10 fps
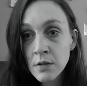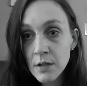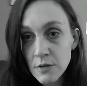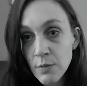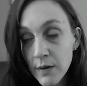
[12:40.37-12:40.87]

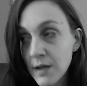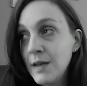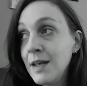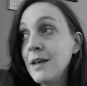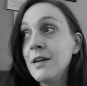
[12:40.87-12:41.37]
That's what I
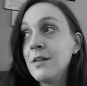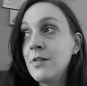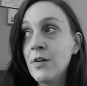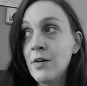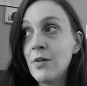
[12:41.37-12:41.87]
need,
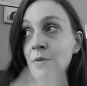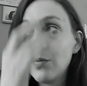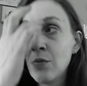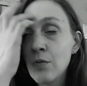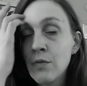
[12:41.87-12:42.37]
you know.
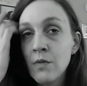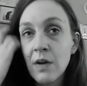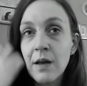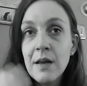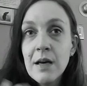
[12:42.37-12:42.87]

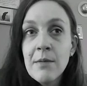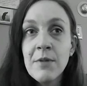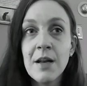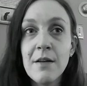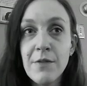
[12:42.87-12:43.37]
I'm
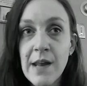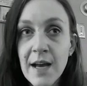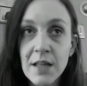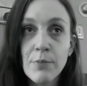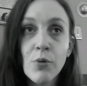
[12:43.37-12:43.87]
not even
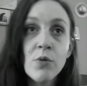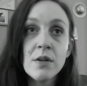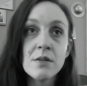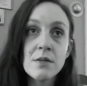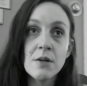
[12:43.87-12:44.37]
at the
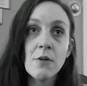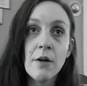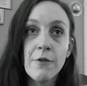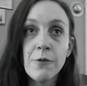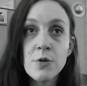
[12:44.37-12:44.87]
point still
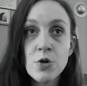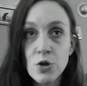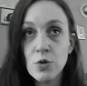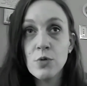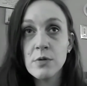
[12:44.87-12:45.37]
of
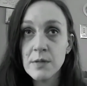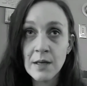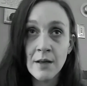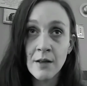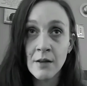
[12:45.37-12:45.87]

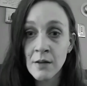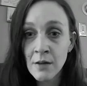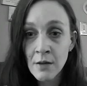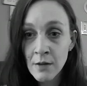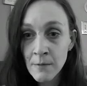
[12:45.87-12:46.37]
choosing,
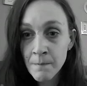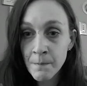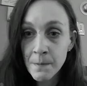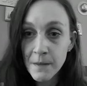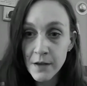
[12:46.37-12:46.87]

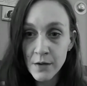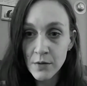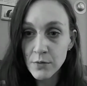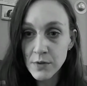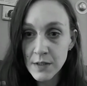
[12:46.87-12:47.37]
you
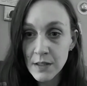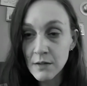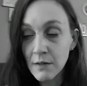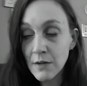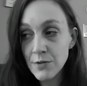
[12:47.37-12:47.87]
know, to
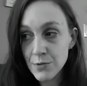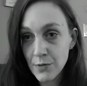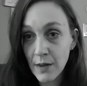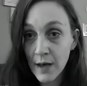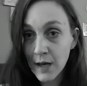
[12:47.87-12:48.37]
eat this
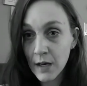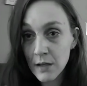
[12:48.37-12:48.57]
or that.